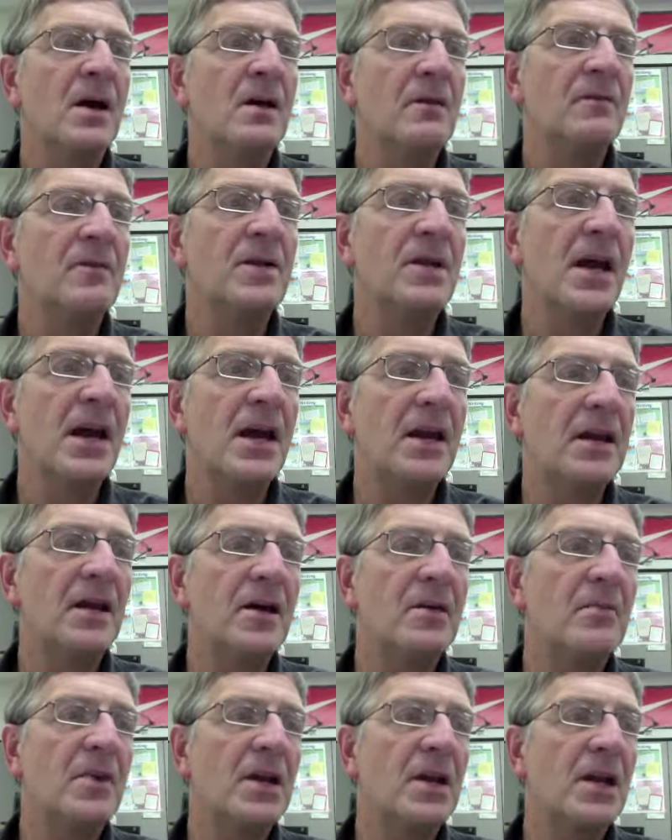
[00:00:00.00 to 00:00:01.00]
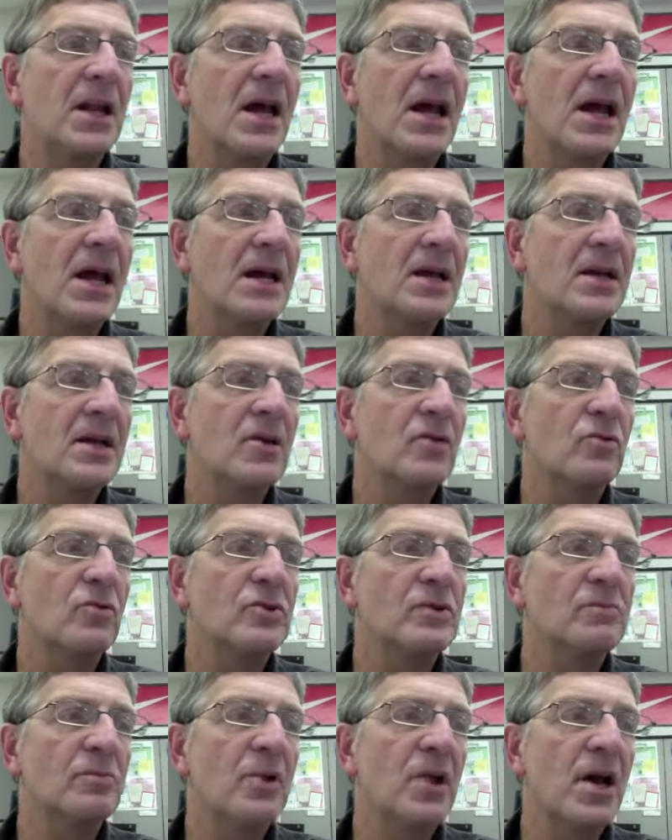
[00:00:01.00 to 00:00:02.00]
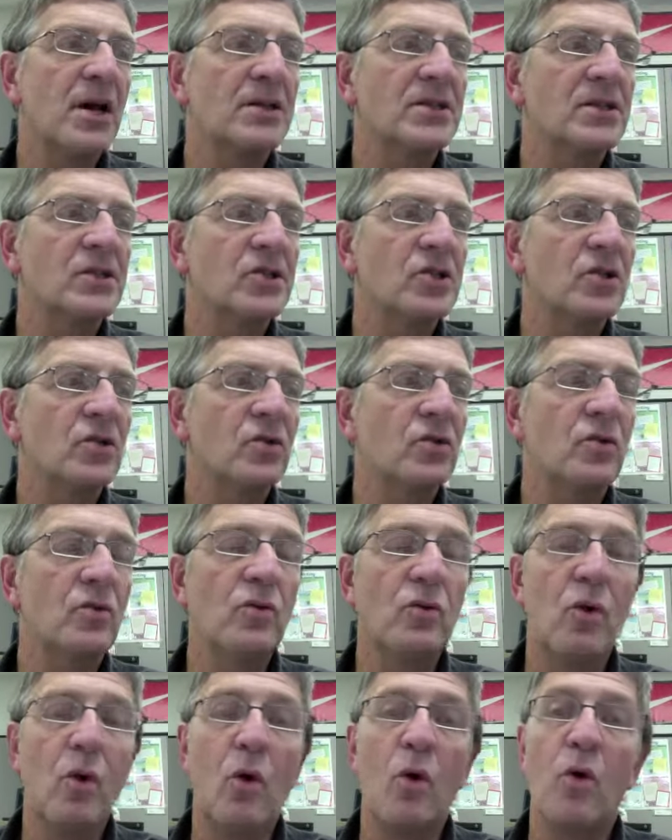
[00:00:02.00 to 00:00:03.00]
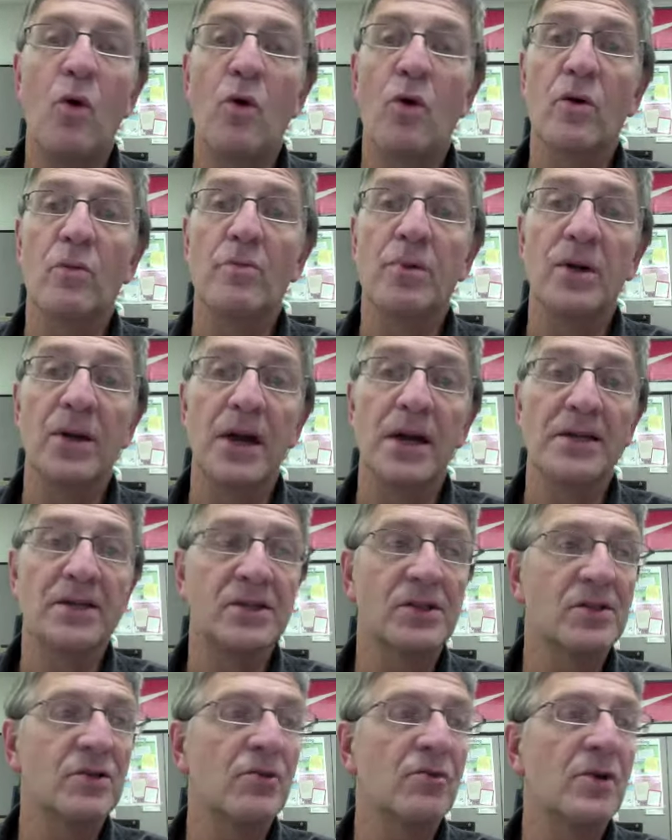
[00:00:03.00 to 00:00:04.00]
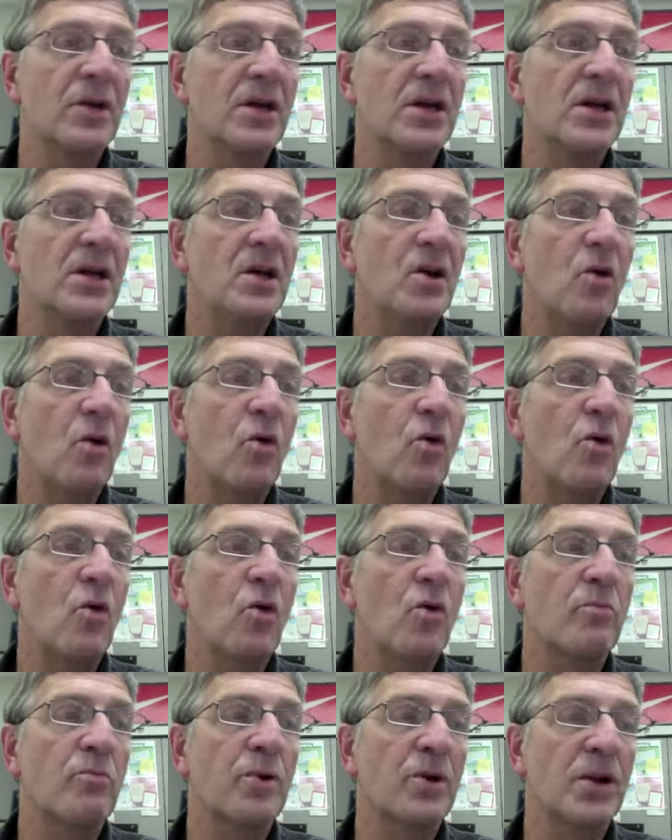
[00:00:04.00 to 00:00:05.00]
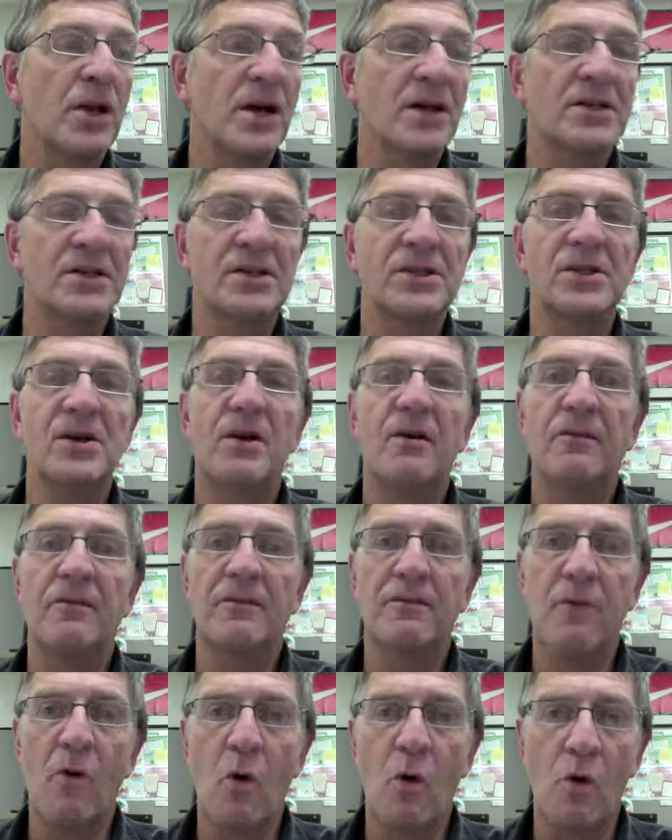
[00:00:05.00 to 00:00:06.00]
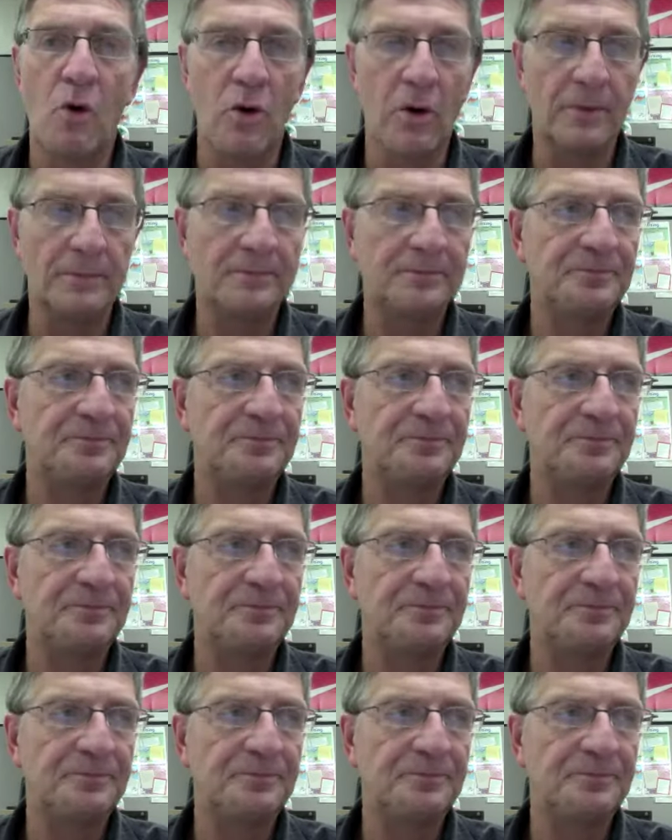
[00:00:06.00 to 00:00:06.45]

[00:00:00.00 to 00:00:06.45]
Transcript: Vanadium and lead equals plus 2 or plus 3 or plus 4.